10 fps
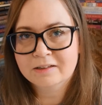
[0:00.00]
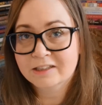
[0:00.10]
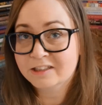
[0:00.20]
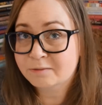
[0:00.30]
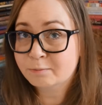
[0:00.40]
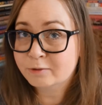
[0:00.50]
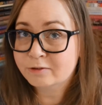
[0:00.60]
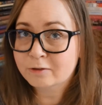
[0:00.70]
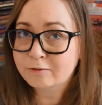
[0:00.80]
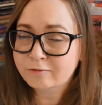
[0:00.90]
is
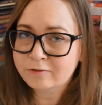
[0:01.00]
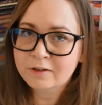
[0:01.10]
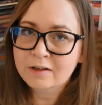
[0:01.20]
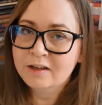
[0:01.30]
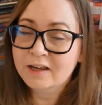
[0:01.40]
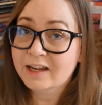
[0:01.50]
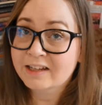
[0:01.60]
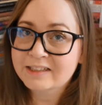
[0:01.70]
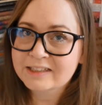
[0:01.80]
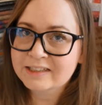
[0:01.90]
put off,
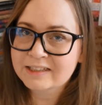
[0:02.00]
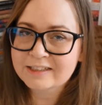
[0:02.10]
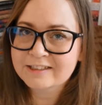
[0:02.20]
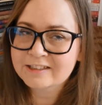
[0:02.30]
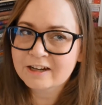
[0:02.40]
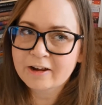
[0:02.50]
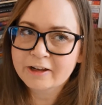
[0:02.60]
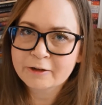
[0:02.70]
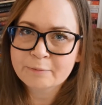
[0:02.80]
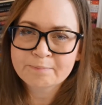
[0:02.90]
and he's
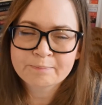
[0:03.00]
like